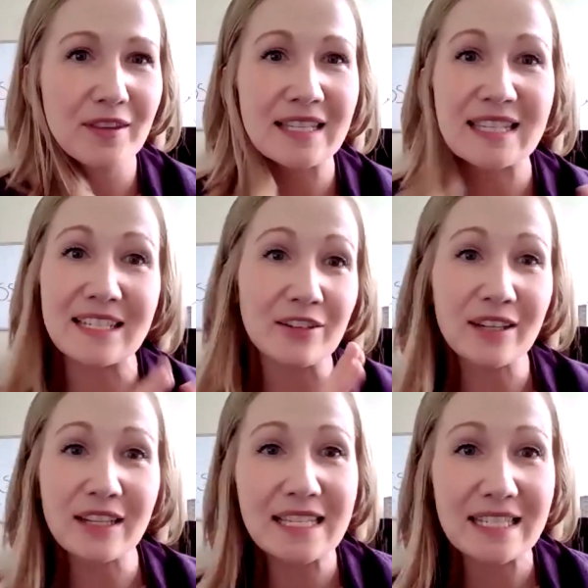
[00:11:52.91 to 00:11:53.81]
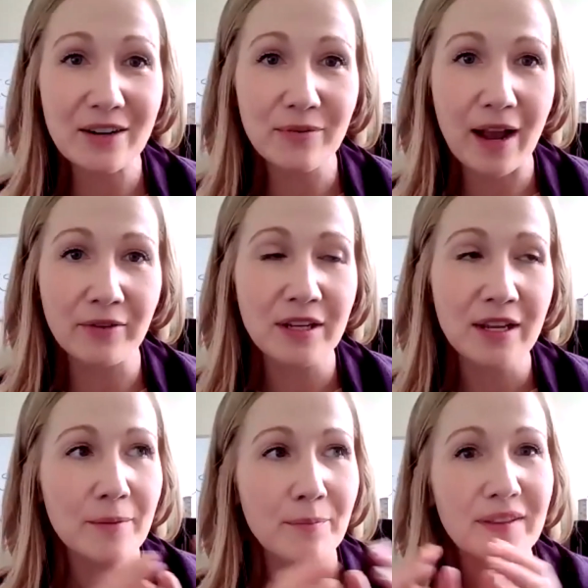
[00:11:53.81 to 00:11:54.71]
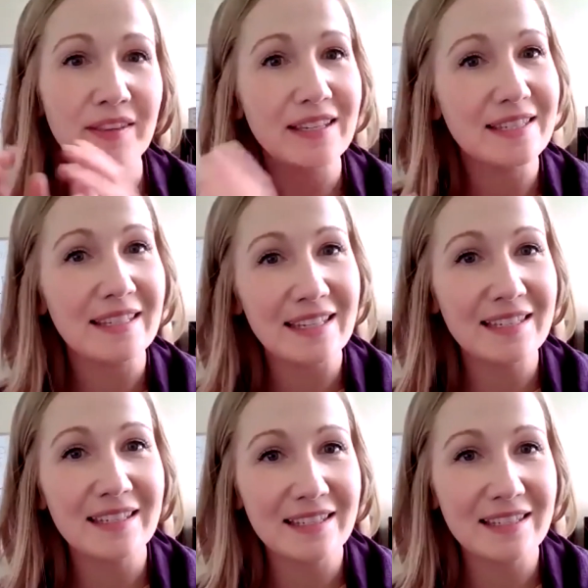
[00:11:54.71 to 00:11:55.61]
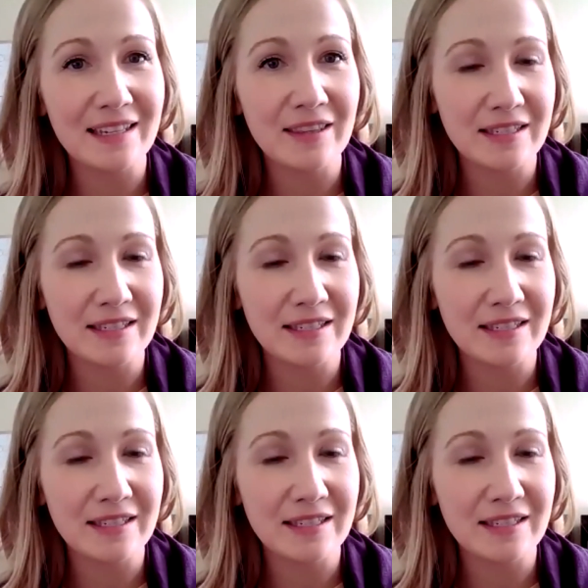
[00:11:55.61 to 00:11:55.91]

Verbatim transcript: it's still going to stay around, but the ECC,